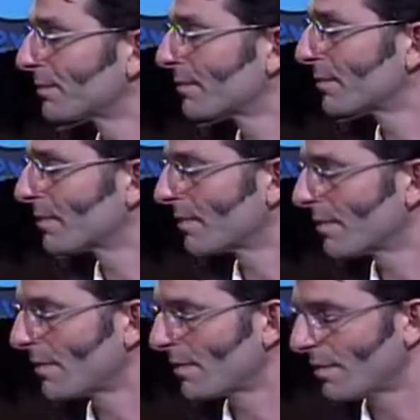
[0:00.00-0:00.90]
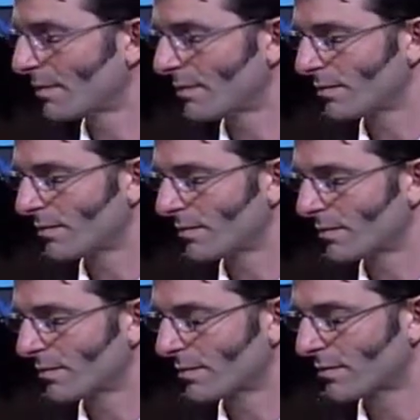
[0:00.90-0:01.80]

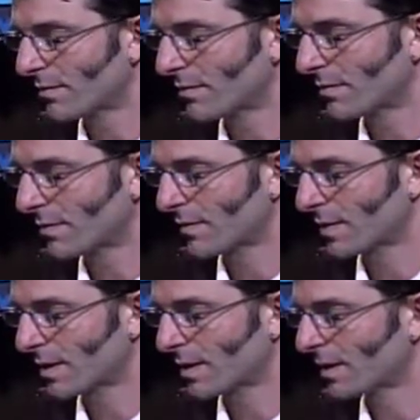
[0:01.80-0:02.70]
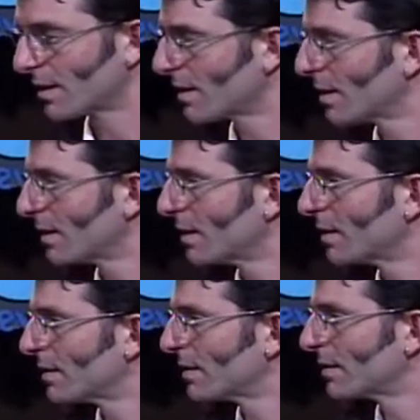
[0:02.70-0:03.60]

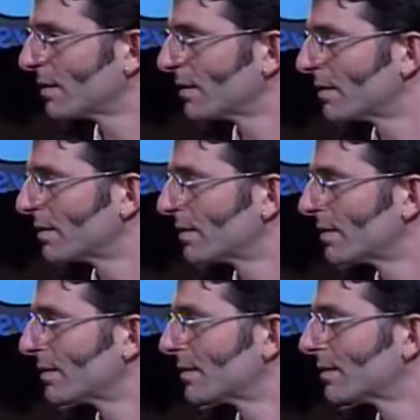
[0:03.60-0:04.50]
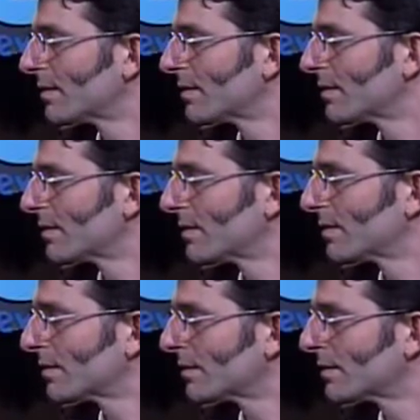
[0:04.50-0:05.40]

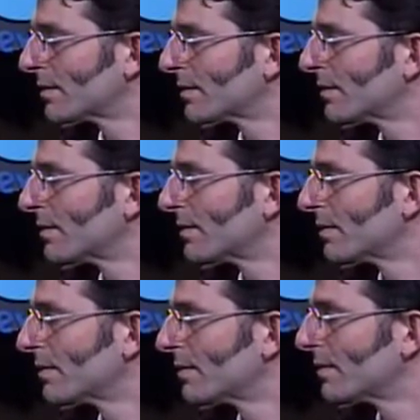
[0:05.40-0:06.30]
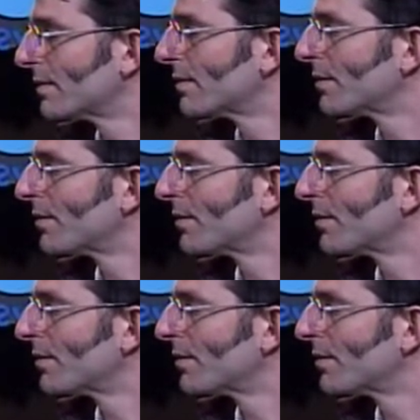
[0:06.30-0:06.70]
No words are spoken by the person on screen.